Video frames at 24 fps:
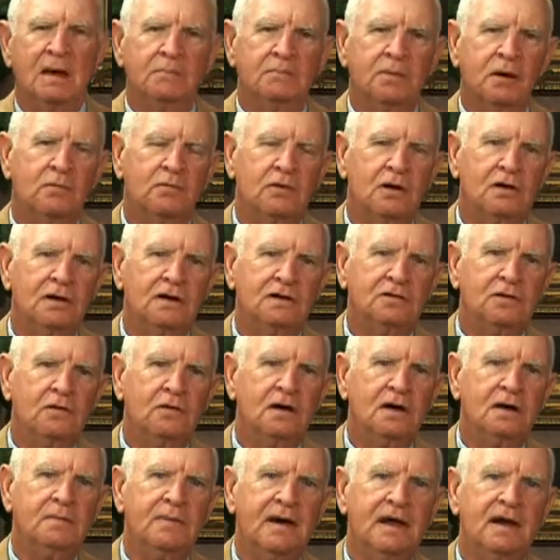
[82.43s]
But we're going to
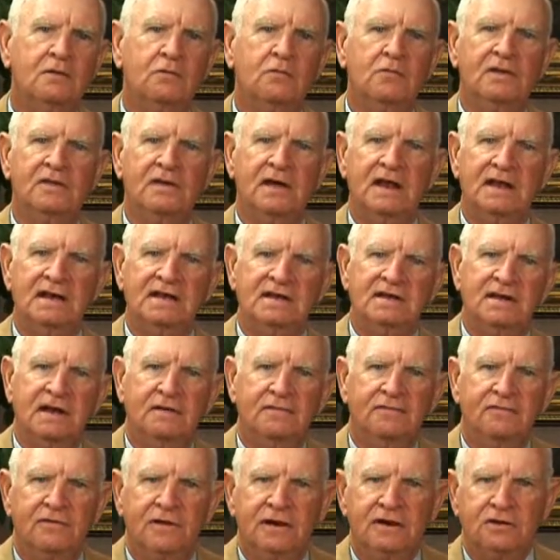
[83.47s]
talk about it with a
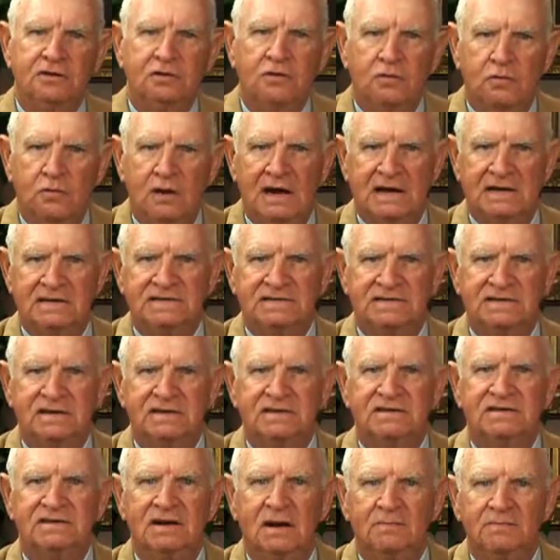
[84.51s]
different twist,
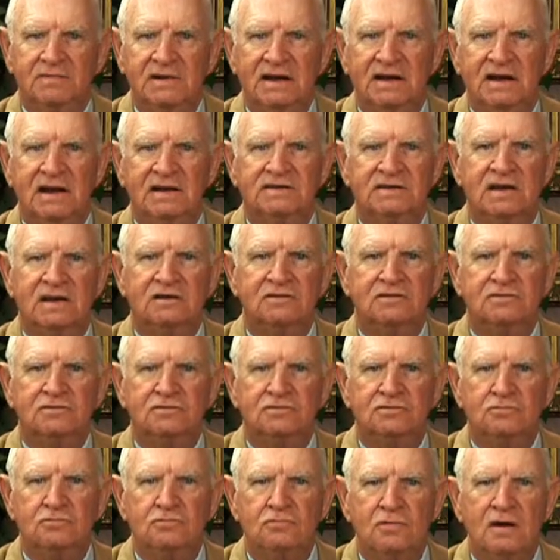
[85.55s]
something that's
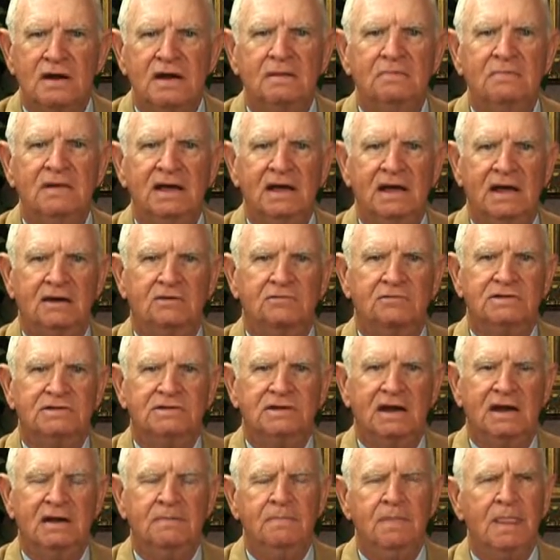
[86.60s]
extremely
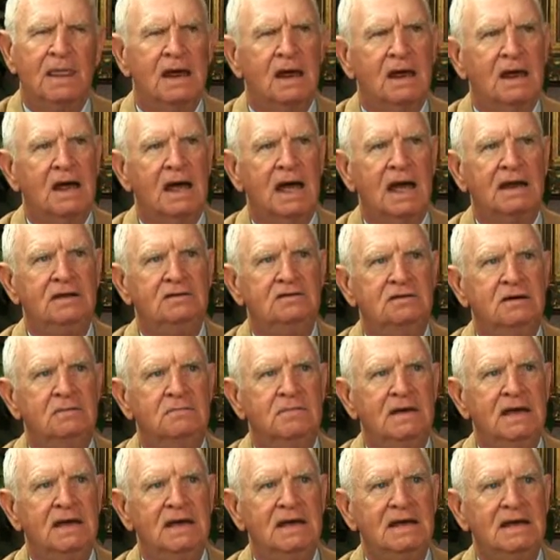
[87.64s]
interesting. And to
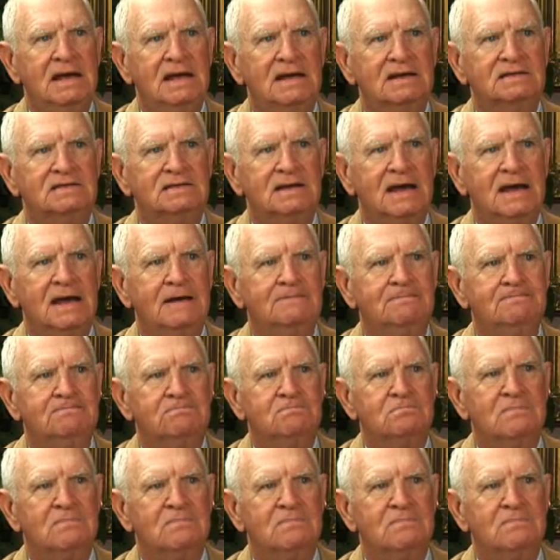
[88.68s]
me, it's a